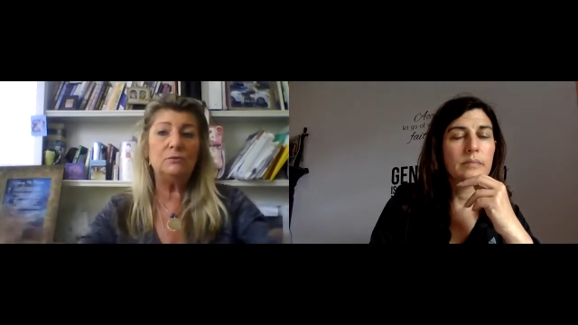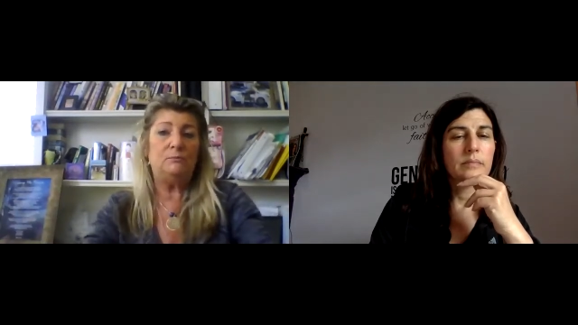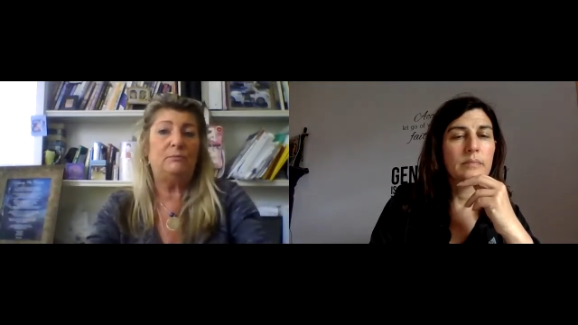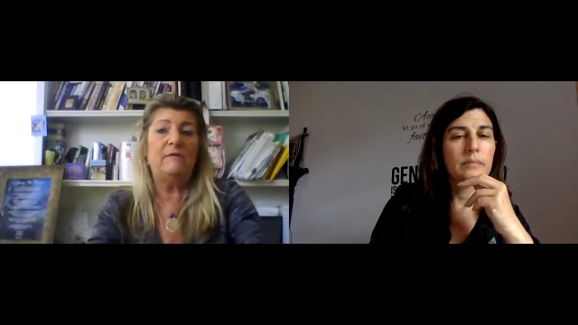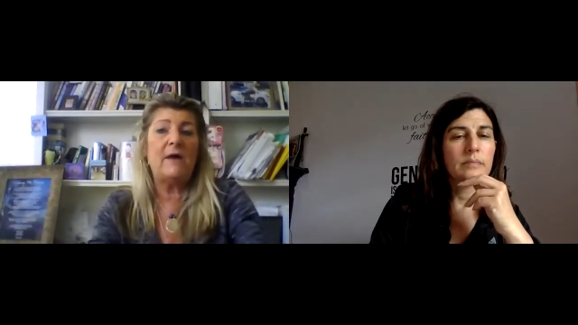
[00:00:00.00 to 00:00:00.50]

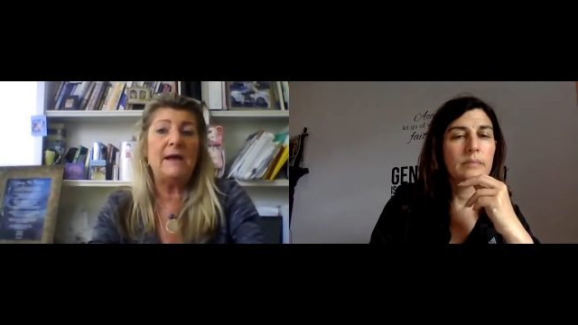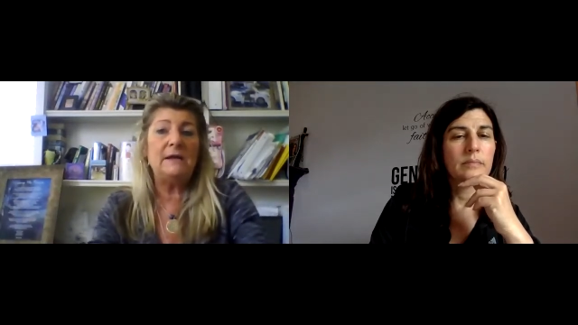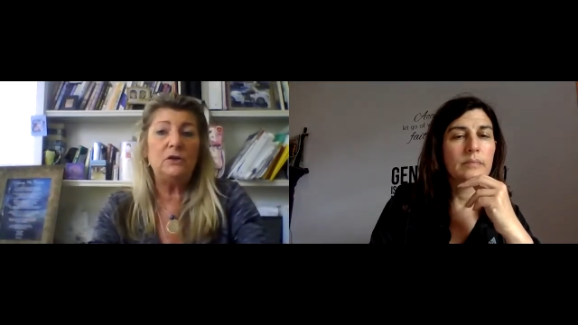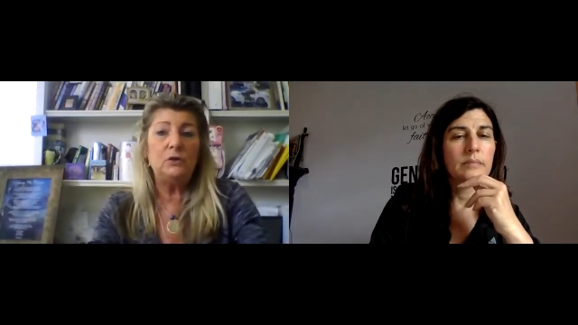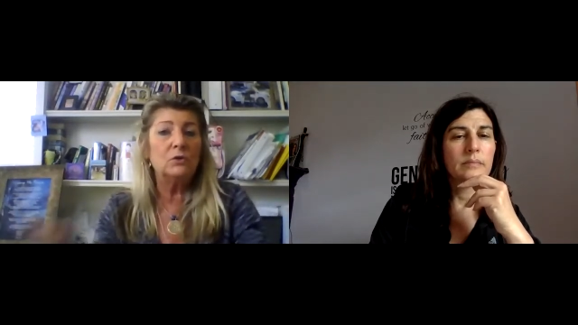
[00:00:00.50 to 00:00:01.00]
Speaker 1: provide
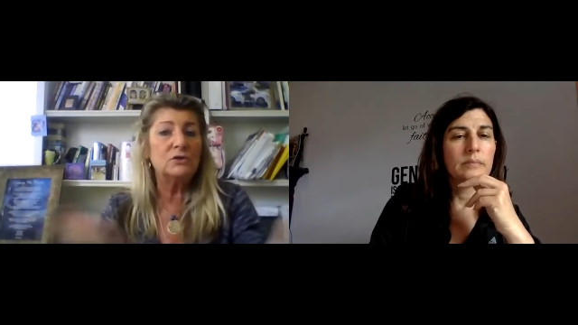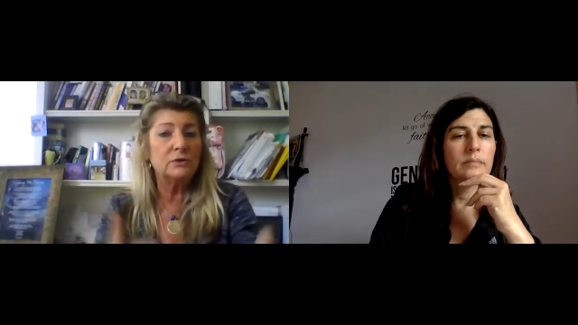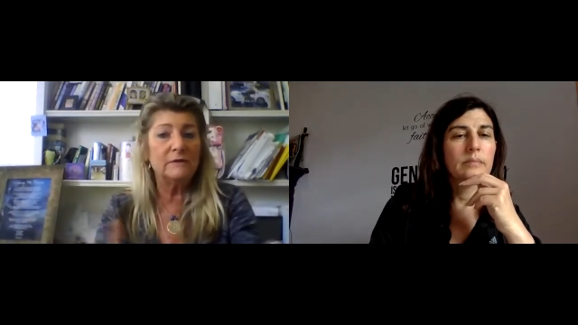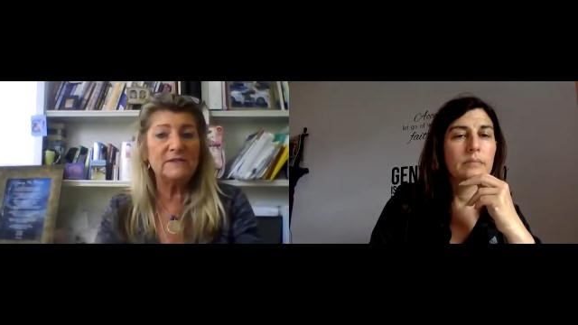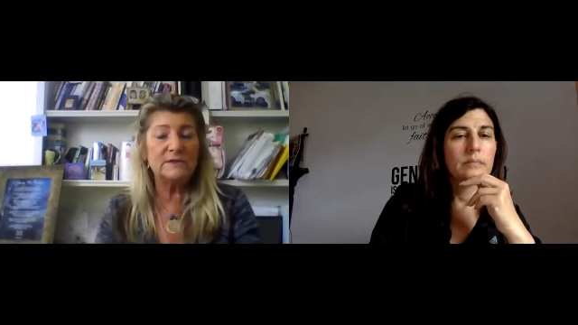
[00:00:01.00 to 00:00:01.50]
your
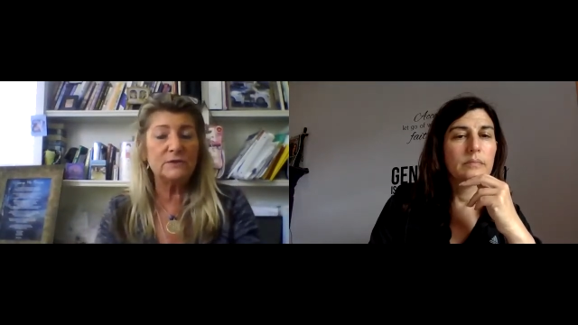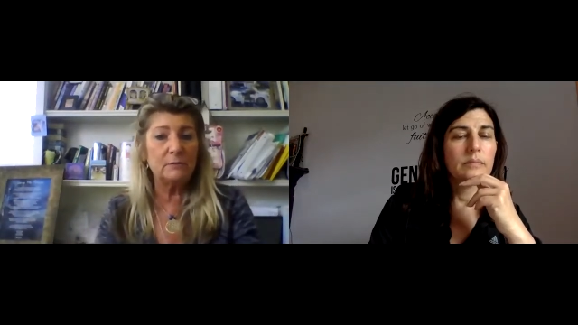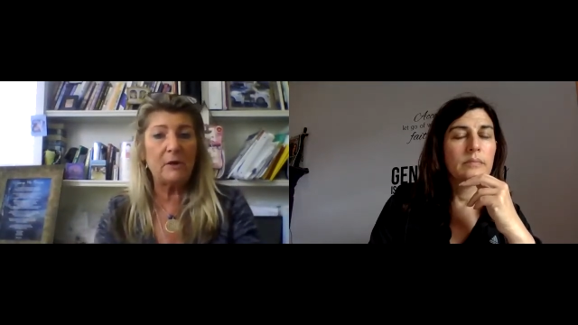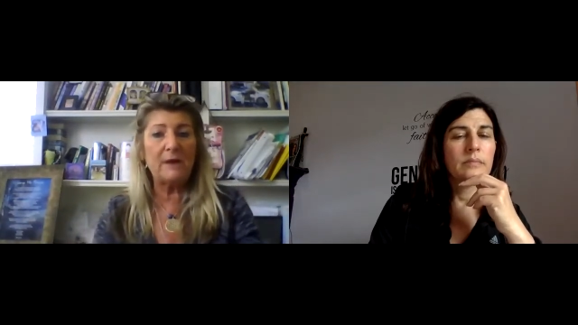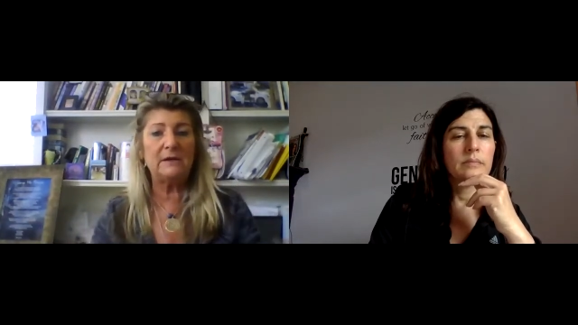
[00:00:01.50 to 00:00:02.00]
services or
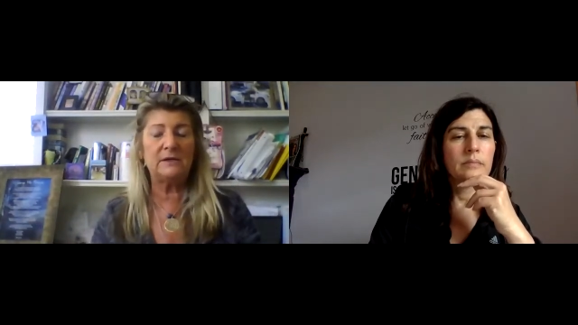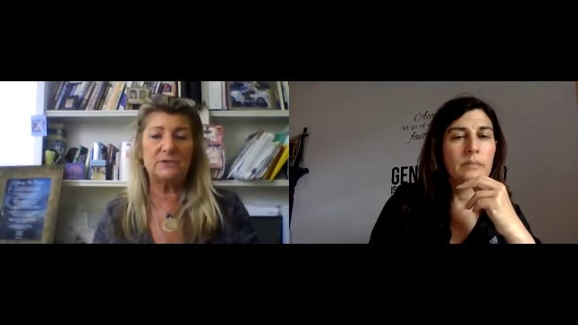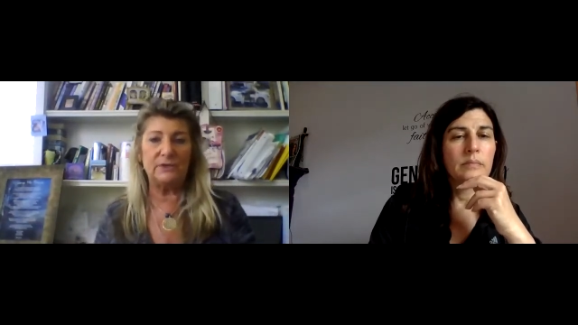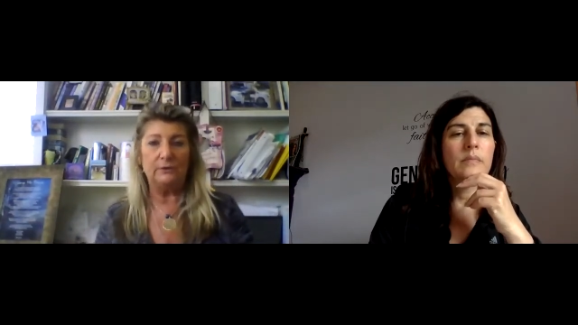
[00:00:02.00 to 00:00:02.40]
products to